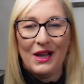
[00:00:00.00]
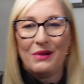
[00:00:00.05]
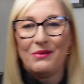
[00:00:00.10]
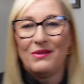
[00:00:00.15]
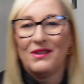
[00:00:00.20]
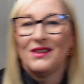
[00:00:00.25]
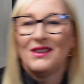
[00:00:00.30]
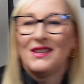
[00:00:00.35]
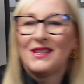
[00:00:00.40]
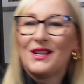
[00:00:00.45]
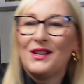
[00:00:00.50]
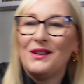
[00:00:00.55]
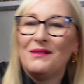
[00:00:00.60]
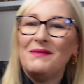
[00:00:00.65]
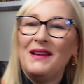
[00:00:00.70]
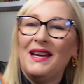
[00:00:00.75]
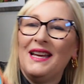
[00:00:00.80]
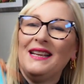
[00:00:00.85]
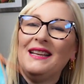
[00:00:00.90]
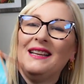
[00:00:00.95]
One's
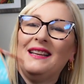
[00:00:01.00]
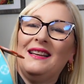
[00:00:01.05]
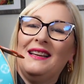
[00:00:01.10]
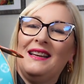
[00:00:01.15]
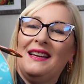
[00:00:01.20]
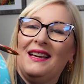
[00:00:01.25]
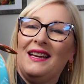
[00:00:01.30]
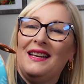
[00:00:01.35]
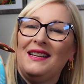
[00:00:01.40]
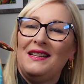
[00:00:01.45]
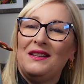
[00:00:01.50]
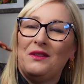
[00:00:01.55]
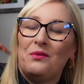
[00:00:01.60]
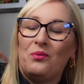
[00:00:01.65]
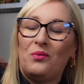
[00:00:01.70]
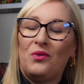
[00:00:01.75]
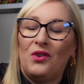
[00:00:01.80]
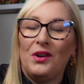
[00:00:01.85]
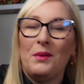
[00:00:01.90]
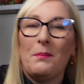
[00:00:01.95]
coming,
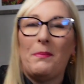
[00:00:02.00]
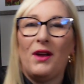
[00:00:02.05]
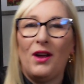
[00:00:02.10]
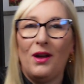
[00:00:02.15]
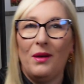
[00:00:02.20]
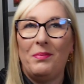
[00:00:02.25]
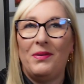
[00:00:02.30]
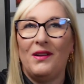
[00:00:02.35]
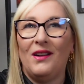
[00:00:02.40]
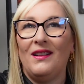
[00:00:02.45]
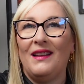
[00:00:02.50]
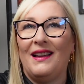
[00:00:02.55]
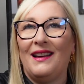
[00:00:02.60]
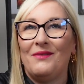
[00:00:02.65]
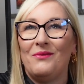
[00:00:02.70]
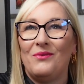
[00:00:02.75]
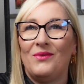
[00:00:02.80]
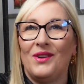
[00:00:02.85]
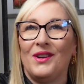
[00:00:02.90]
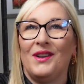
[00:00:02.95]
and one purple
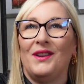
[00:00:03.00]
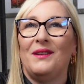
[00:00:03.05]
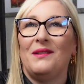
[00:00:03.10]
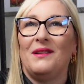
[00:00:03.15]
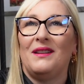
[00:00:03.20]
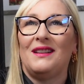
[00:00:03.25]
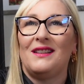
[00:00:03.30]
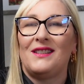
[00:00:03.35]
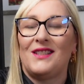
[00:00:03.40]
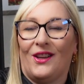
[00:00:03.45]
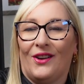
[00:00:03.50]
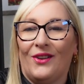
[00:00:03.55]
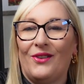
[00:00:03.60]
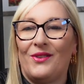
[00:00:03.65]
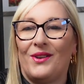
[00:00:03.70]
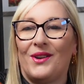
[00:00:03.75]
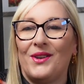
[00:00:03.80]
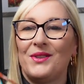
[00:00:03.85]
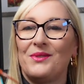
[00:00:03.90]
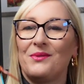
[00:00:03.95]
and one
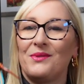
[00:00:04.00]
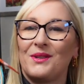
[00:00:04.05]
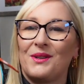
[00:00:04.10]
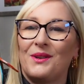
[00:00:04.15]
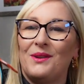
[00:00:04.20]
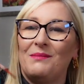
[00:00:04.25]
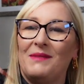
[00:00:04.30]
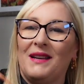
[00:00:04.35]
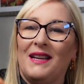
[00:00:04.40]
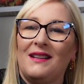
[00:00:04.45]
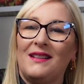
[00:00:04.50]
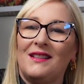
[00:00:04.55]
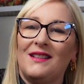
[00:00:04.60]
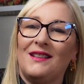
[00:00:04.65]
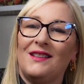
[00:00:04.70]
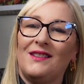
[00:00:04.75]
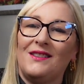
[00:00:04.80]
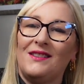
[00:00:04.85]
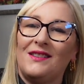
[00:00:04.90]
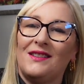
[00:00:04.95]
turquoise was coming
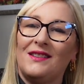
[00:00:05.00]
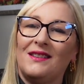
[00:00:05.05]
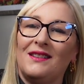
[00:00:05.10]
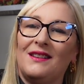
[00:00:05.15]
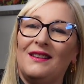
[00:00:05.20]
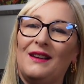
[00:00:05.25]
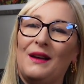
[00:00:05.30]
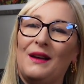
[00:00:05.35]
to London.